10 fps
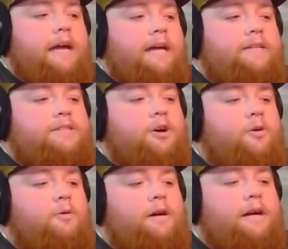
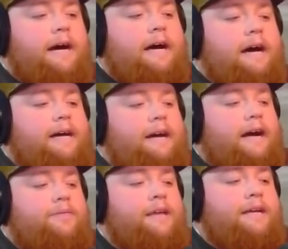so
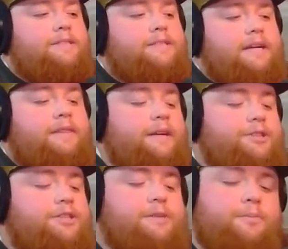I think it's
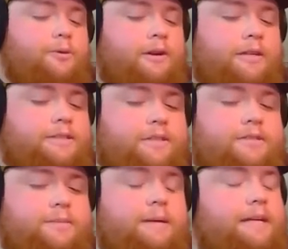just important
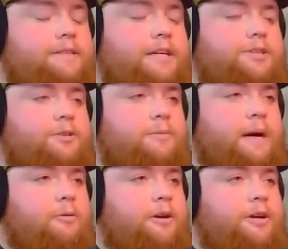to be intentional
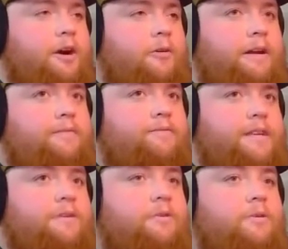about where you're going and
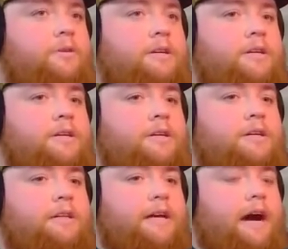feel
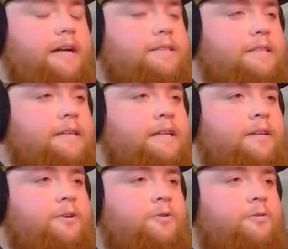like God is leading
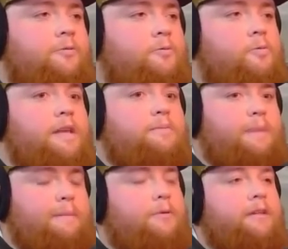you with
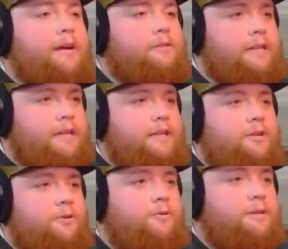people that are leading
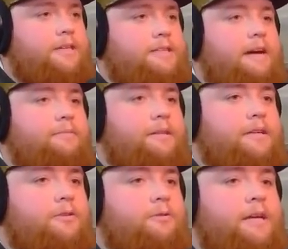you and discipling
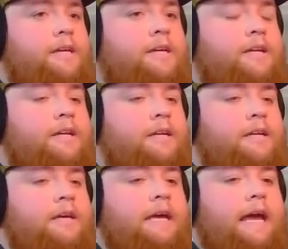you in.
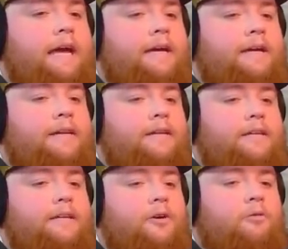And
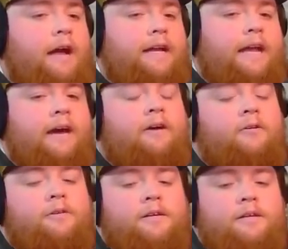right
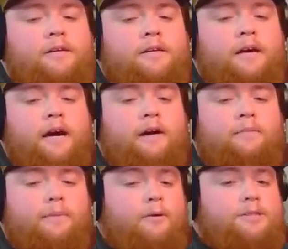now,
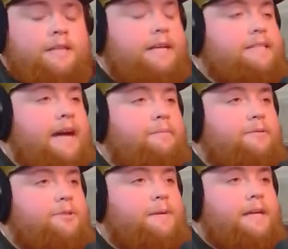the person that
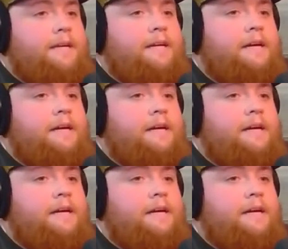disciples me